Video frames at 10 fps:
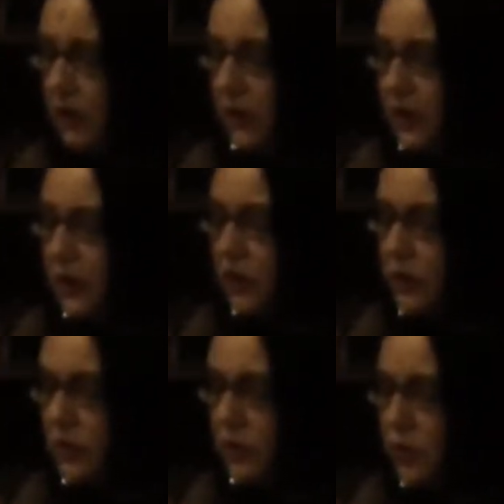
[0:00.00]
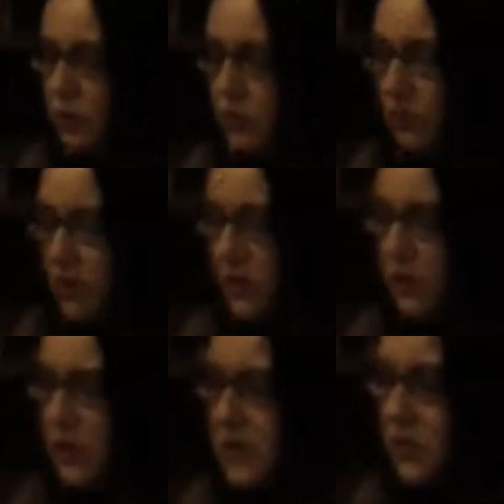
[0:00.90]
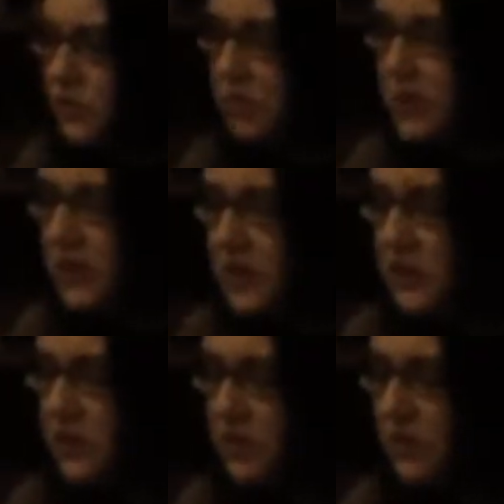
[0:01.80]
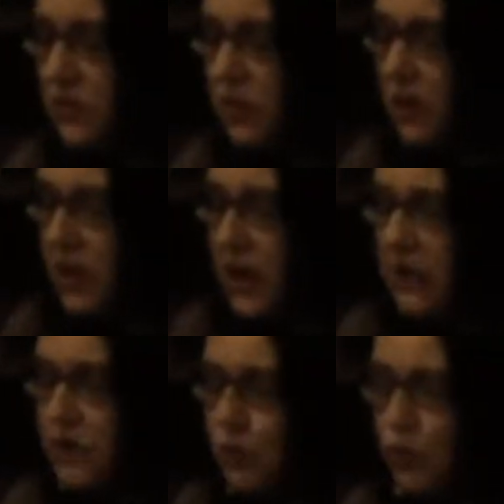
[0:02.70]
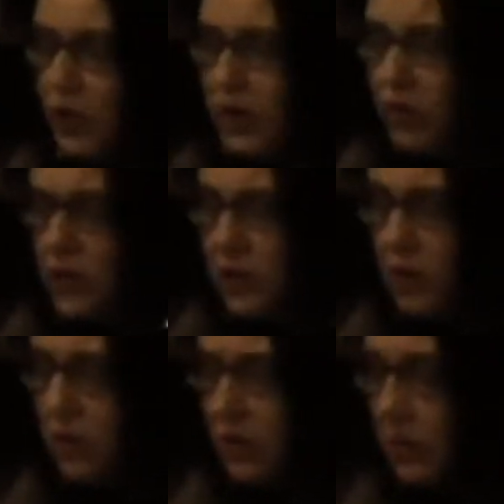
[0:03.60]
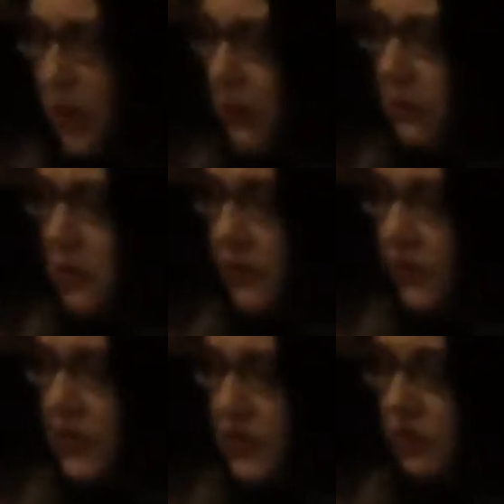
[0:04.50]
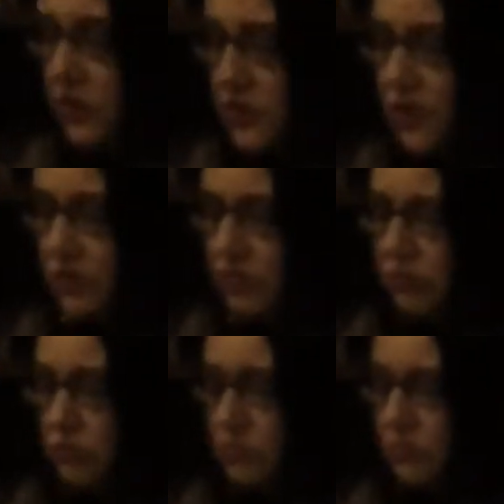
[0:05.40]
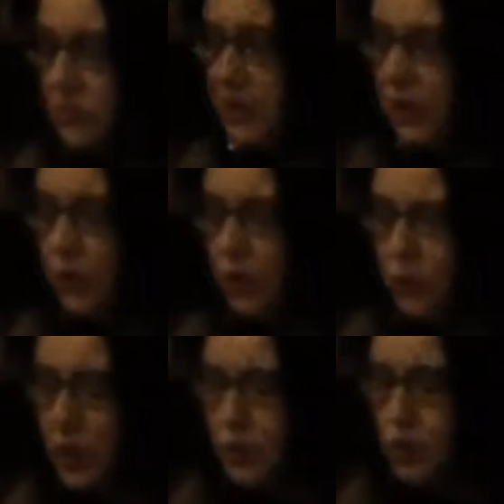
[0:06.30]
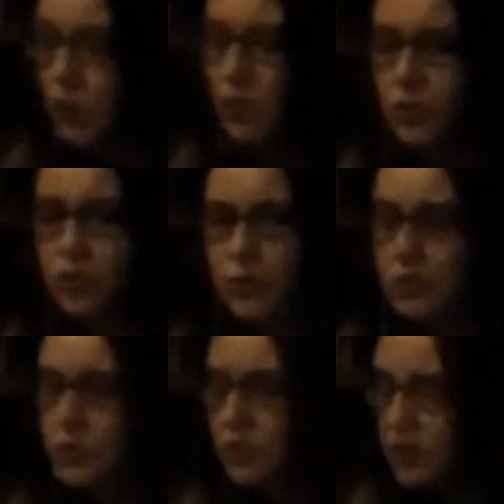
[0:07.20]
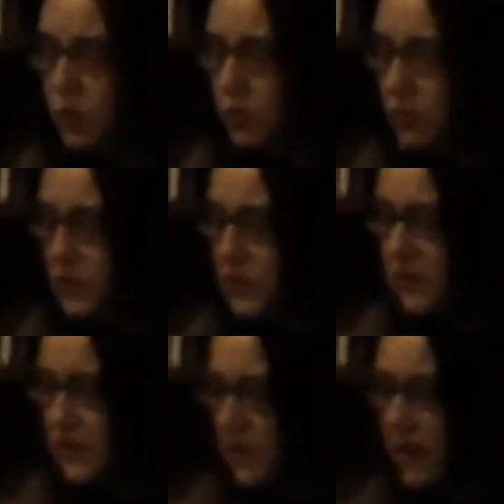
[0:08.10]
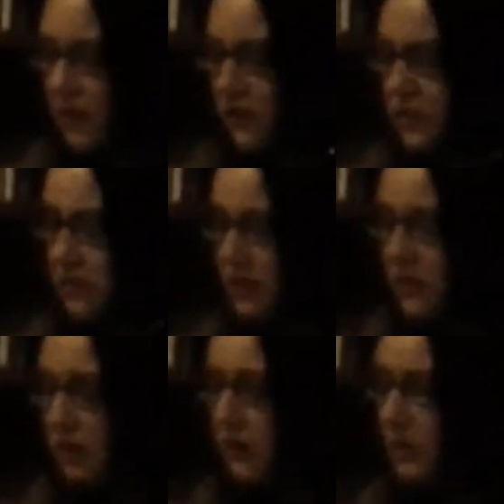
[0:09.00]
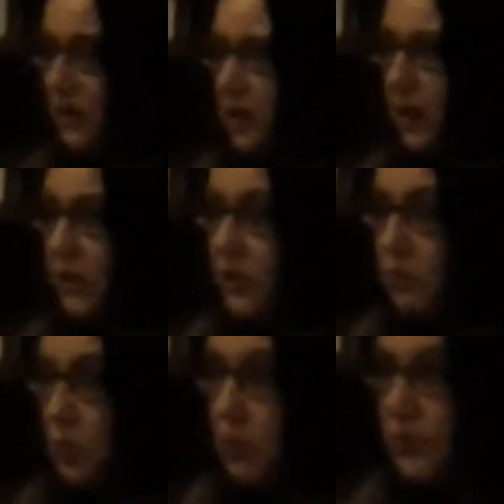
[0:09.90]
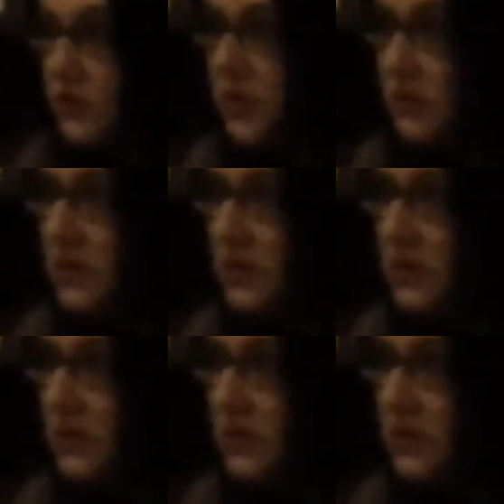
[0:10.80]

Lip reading: Ileán an Og is under mist, and a weary look about the visitors. There are only 1 or 2 souls inside, and the boats